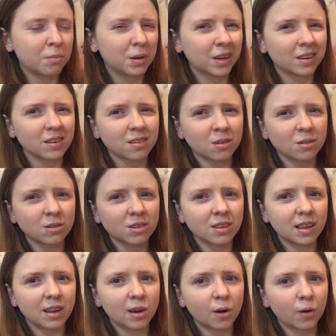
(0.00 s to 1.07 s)
because it
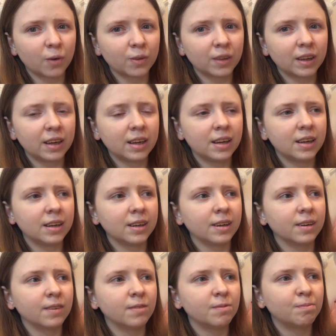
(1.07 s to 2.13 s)
was the
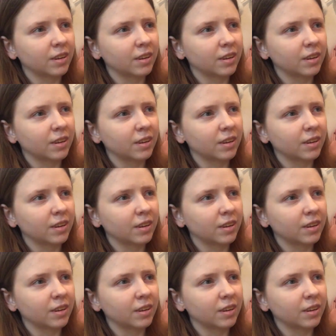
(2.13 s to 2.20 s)
only